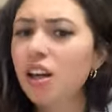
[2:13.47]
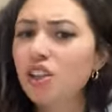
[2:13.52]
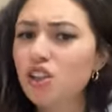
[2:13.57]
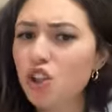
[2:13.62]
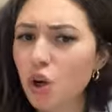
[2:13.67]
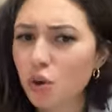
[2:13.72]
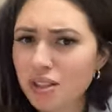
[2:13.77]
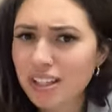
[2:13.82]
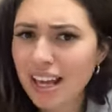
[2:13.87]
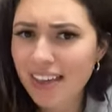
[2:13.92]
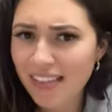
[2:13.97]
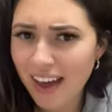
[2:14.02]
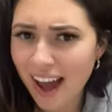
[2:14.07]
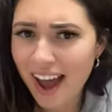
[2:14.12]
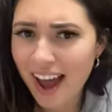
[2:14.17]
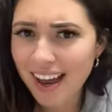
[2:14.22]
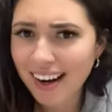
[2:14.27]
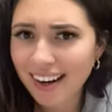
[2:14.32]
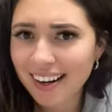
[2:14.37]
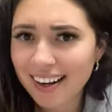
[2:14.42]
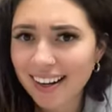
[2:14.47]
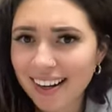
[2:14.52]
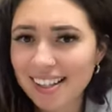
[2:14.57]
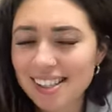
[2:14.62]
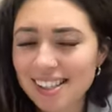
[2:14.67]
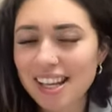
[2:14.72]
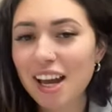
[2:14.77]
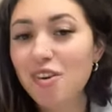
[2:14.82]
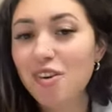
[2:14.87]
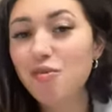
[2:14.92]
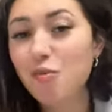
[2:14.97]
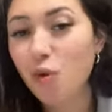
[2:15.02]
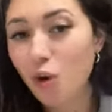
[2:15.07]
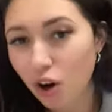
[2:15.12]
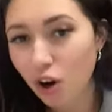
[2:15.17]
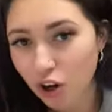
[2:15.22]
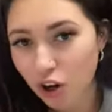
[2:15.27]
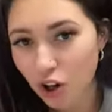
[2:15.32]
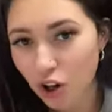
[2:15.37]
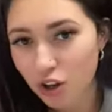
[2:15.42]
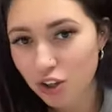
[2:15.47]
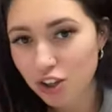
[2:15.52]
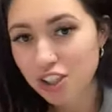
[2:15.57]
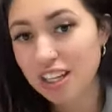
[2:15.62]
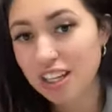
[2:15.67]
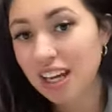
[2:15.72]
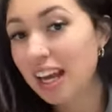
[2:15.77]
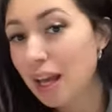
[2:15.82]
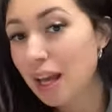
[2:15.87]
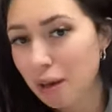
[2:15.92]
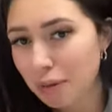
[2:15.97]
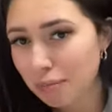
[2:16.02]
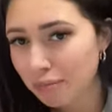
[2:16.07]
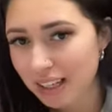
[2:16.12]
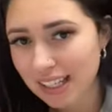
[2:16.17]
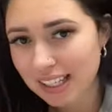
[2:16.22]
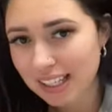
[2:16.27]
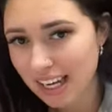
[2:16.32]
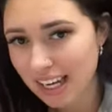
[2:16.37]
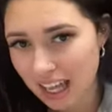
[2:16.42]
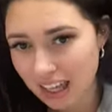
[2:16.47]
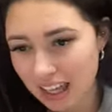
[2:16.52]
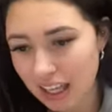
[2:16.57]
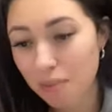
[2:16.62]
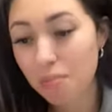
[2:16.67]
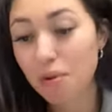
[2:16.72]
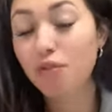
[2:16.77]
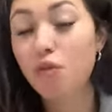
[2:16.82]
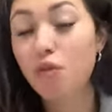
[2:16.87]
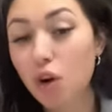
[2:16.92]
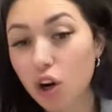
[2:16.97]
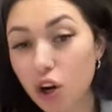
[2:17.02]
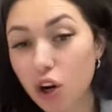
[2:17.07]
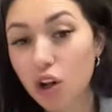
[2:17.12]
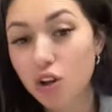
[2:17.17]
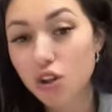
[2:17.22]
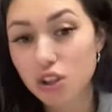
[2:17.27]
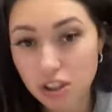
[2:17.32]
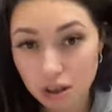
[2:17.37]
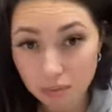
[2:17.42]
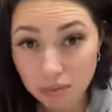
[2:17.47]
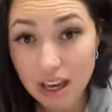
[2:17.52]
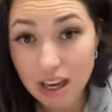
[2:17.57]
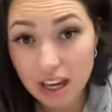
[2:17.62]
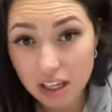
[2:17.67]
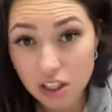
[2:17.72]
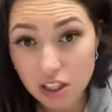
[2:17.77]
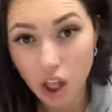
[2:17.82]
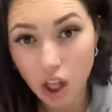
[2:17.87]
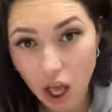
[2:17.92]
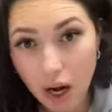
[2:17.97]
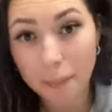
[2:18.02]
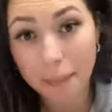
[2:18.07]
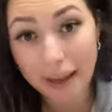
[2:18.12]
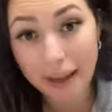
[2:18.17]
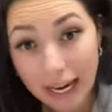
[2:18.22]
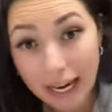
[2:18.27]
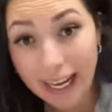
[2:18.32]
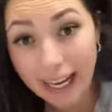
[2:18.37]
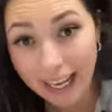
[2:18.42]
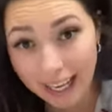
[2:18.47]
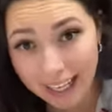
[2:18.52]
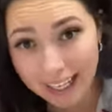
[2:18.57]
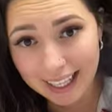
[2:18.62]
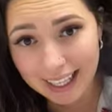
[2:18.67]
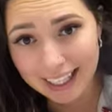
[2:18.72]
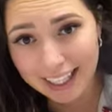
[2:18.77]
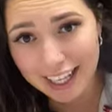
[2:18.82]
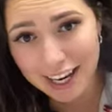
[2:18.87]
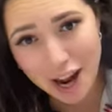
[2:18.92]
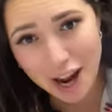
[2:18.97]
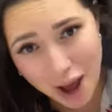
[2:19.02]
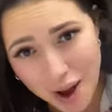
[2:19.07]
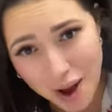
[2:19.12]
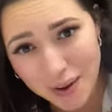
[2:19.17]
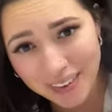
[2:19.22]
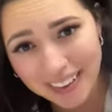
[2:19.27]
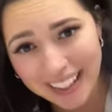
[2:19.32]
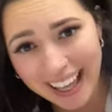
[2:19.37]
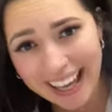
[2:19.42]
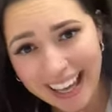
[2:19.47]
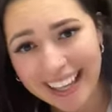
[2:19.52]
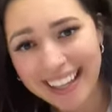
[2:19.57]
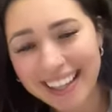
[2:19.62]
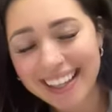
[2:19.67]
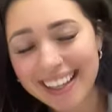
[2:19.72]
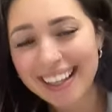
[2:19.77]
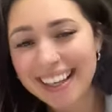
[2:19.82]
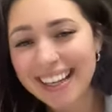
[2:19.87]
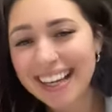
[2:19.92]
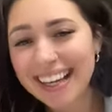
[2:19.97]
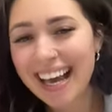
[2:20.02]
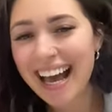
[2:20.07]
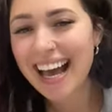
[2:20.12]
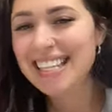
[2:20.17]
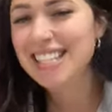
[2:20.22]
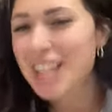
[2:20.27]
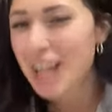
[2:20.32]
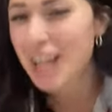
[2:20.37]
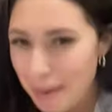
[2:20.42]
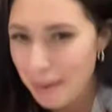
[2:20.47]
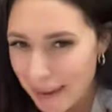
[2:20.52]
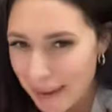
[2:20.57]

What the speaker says: don't say that. Cause like $400 to him is nothing, but $400 to me is a lot of money. You know, like that's a lot